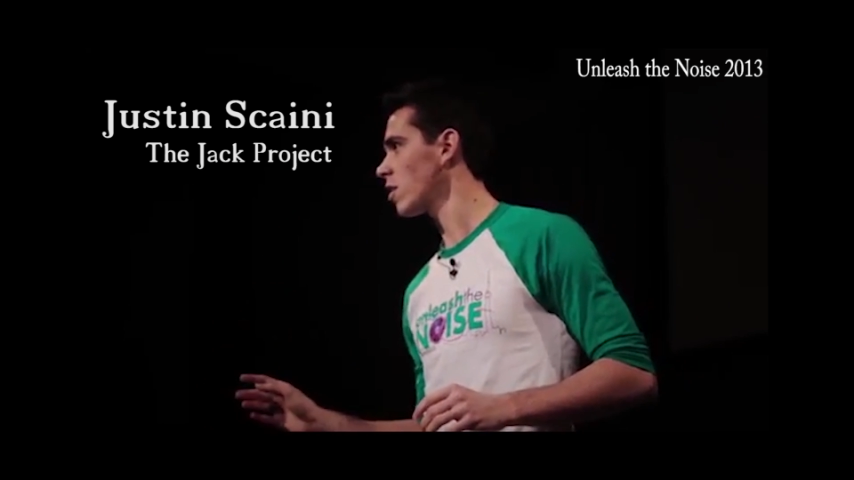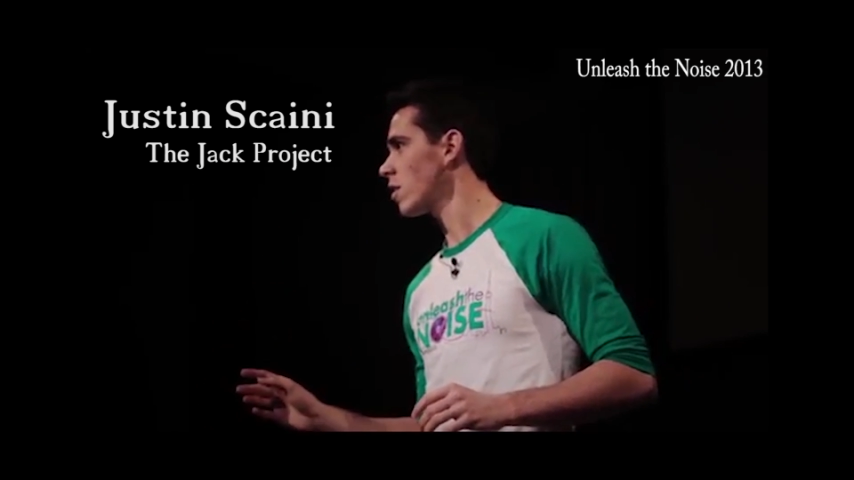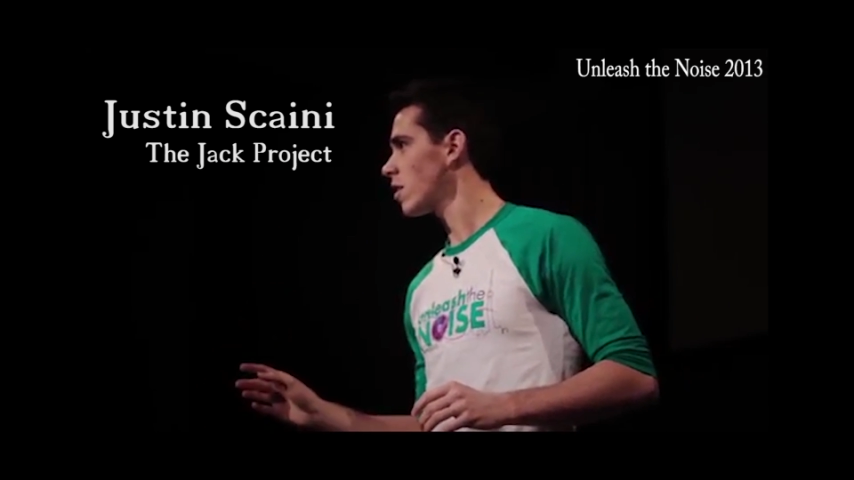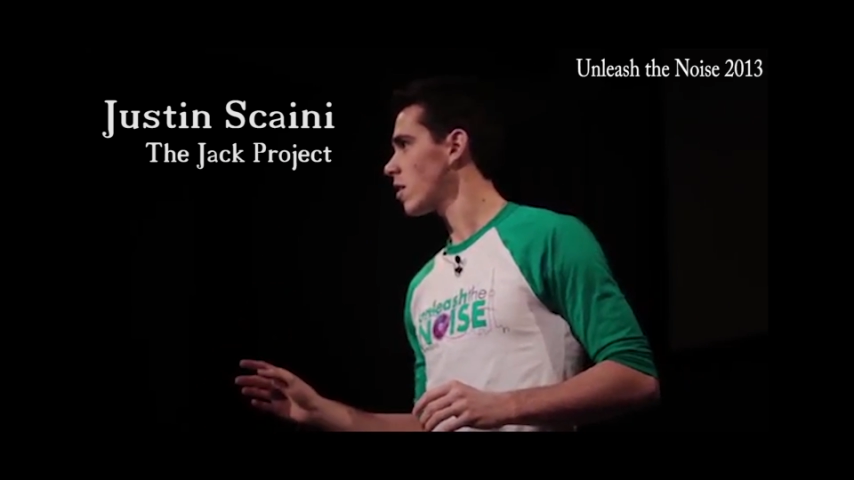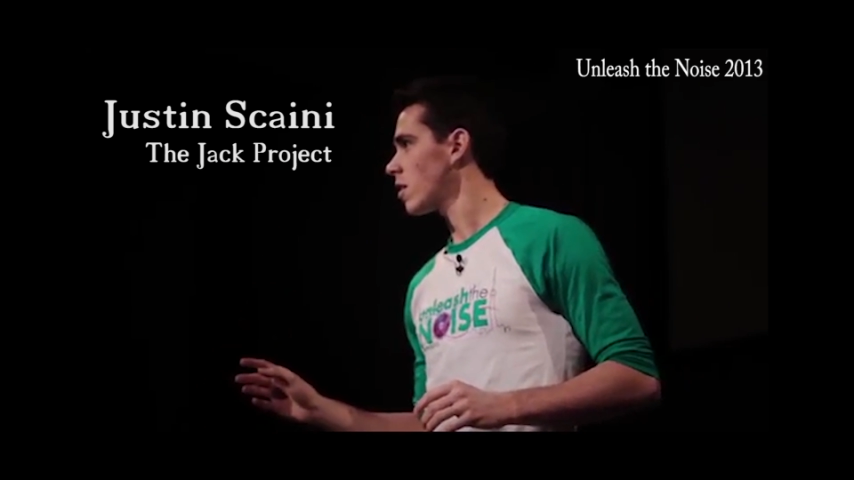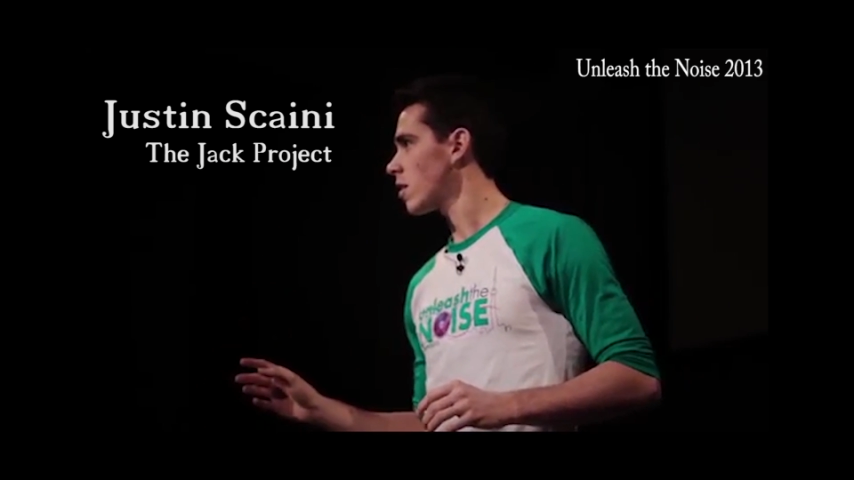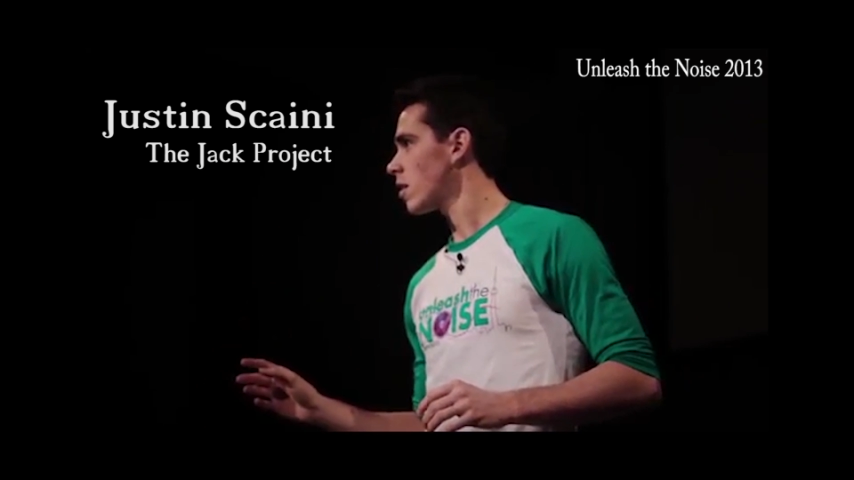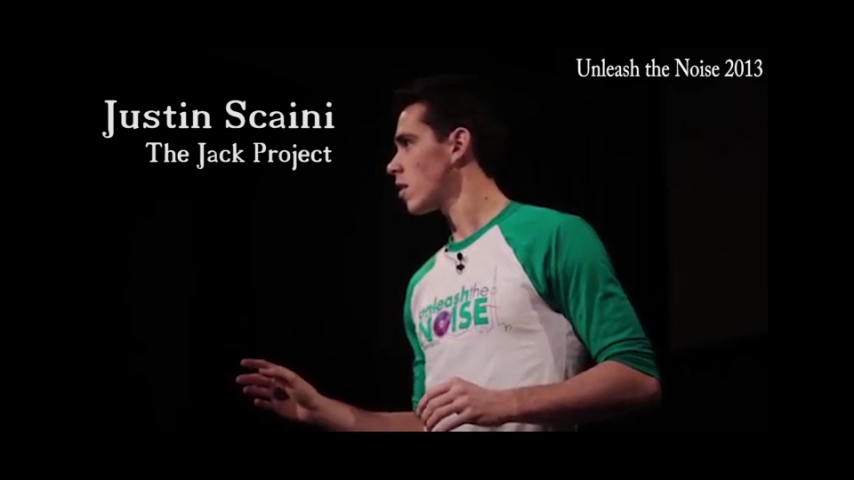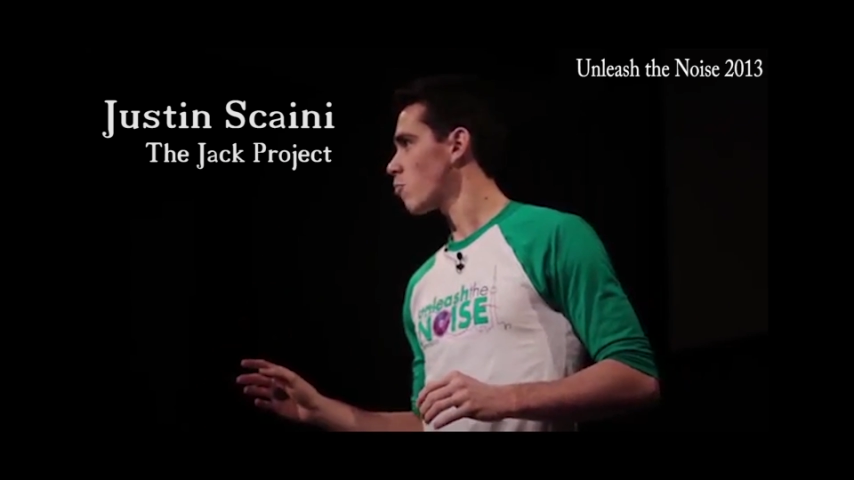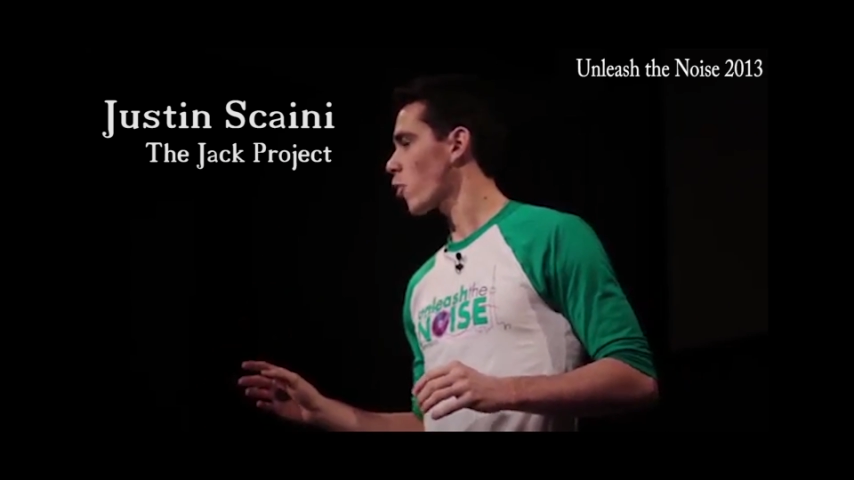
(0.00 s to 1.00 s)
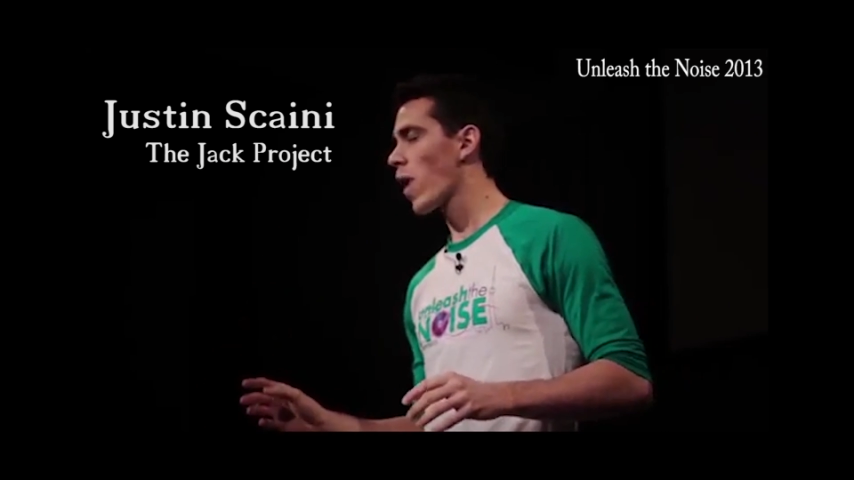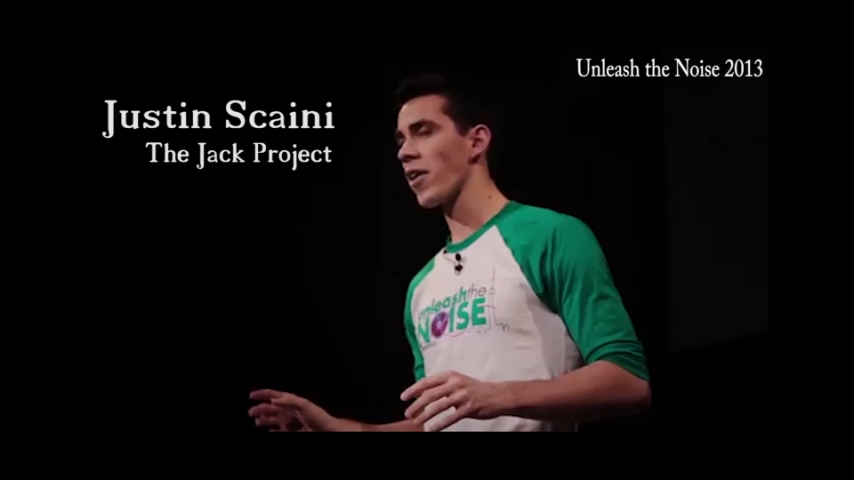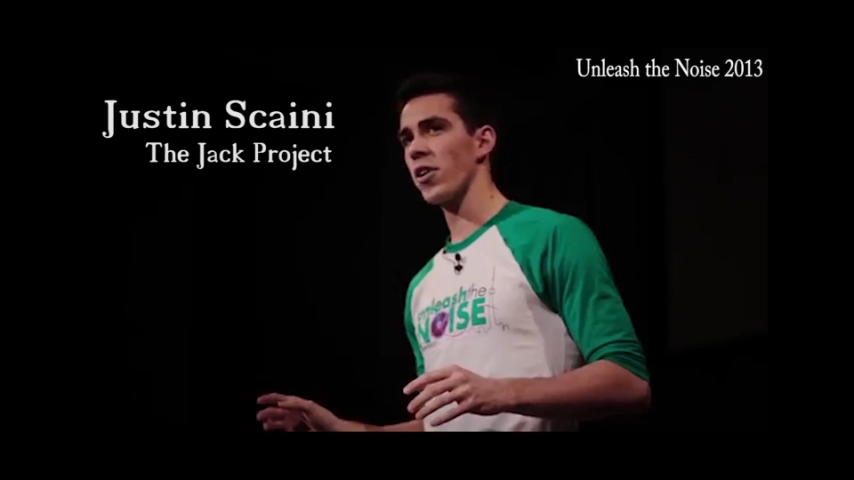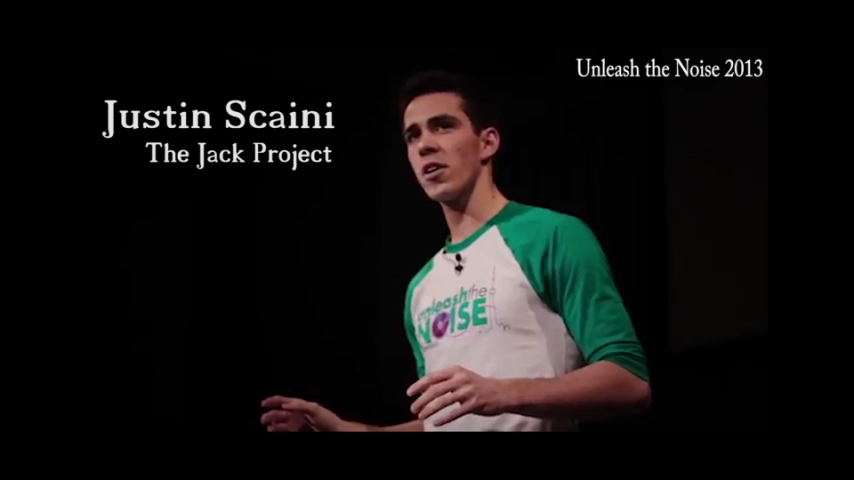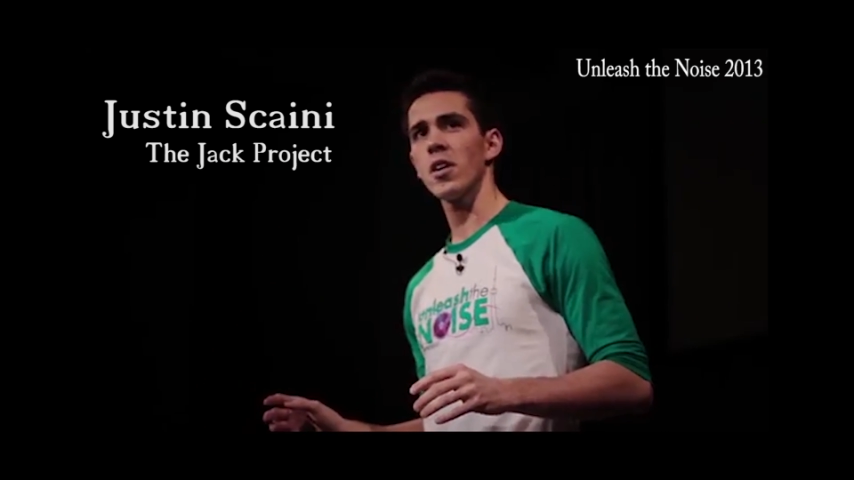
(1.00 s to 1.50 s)
And
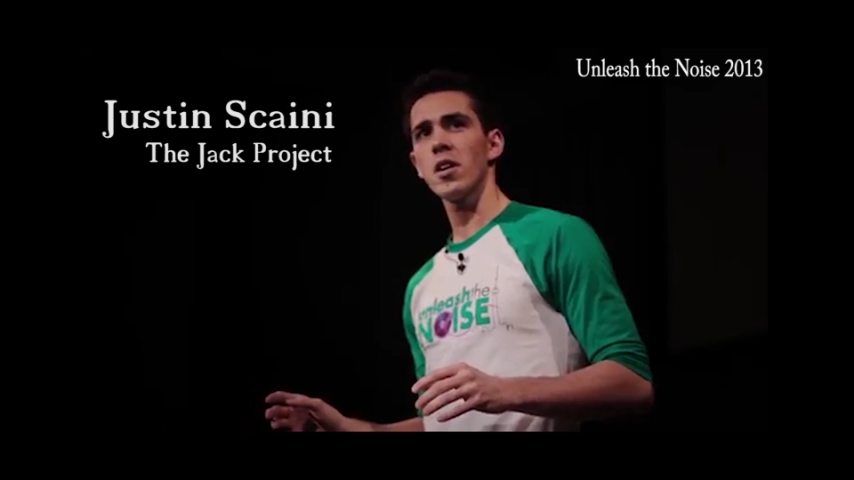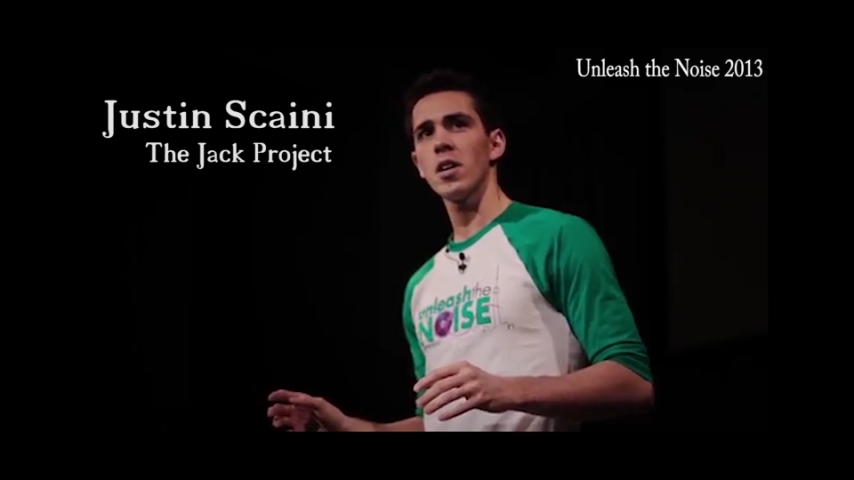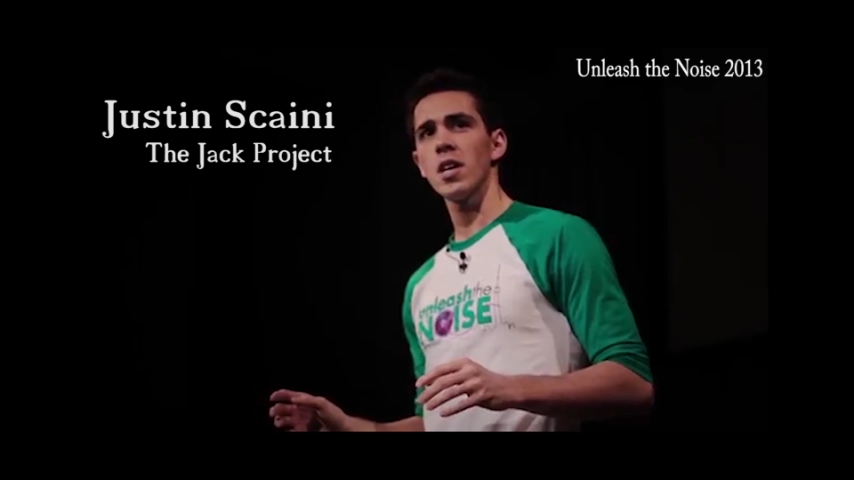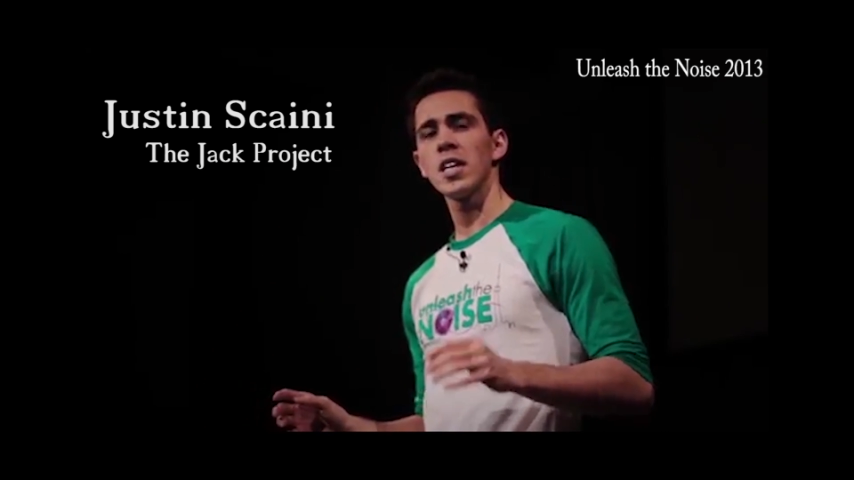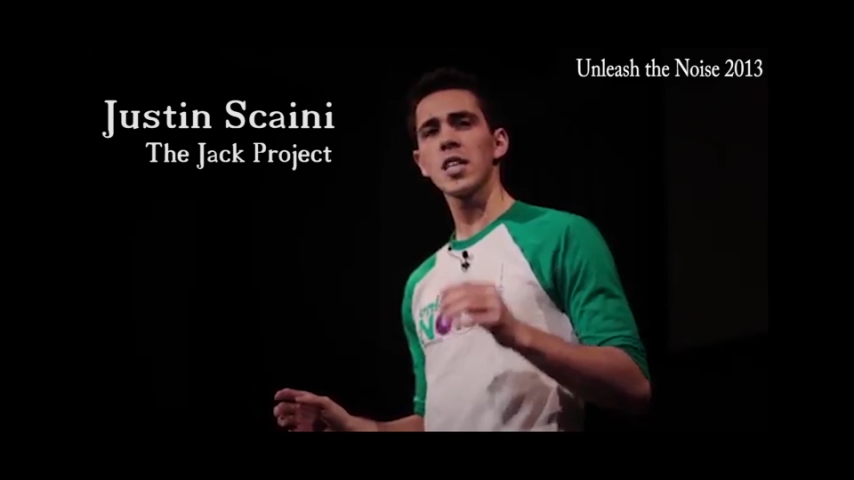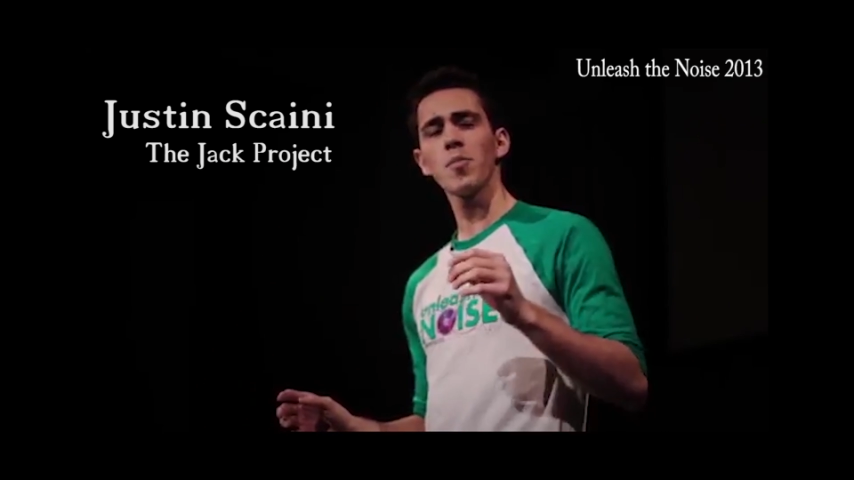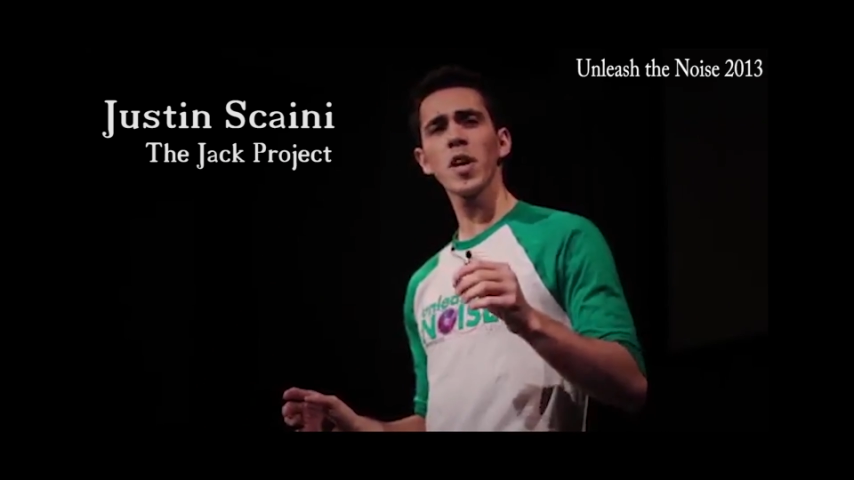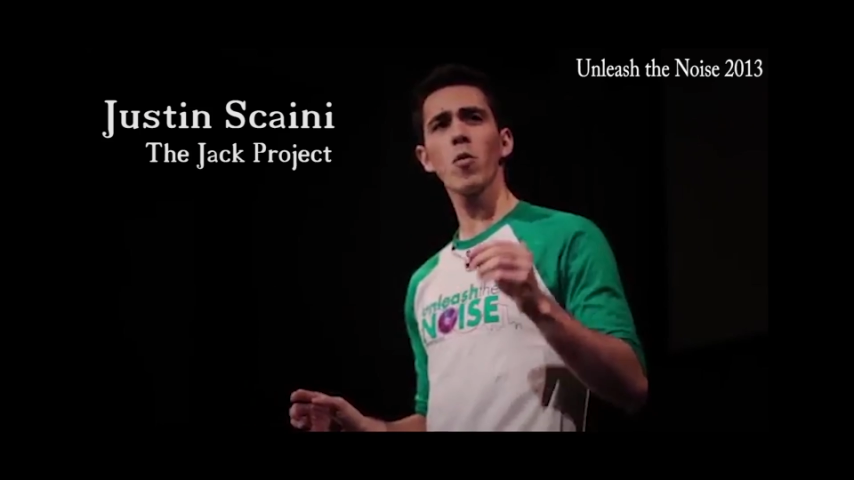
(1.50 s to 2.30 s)
we